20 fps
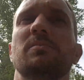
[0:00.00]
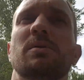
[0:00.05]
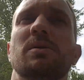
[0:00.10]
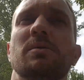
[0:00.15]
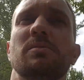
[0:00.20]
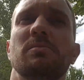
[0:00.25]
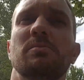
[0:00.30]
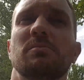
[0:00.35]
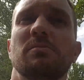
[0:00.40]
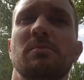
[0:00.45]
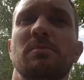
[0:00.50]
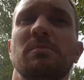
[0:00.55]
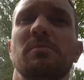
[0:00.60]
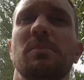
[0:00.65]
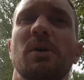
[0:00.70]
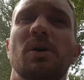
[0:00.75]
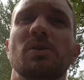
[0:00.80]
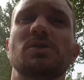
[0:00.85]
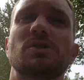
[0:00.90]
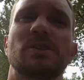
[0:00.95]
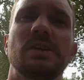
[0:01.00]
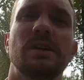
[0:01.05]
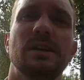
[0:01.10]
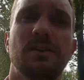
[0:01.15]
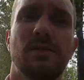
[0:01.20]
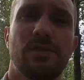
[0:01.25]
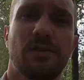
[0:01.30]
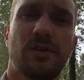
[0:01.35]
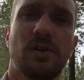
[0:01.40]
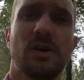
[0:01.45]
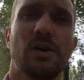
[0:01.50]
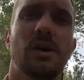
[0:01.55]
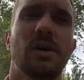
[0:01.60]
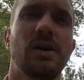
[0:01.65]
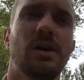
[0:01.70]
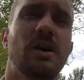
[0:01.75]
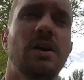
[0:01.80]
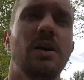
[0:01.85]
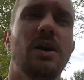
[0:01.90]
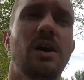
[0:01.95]
but mostly for
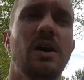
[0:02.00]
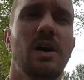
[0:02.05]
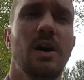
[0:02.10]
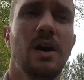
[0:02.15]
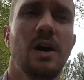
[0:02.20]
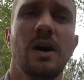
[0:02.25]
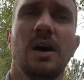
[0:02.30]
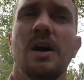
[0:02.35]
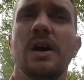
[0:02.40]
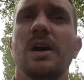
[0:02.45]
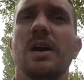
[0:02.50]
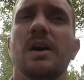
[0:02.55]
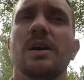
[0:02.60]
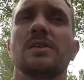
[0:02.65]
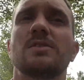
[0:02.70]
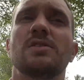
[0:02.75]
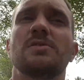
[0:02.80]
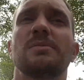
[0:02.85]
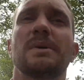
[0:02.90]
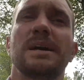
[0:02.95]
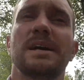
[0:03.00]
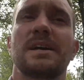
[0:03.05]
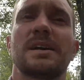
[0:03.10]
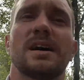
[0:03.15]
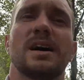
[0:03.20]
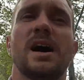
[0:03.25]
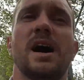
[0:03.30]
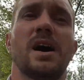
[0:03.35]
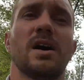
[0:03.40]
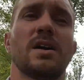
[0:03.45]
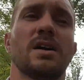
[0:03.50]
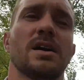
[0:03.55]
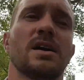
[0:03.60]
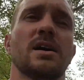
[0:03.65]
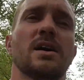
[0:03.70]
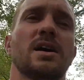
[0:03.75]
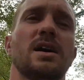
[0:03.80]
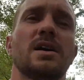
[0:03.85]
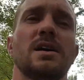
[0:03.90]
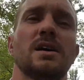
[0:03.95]
to make a, a,
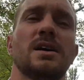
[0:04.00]
a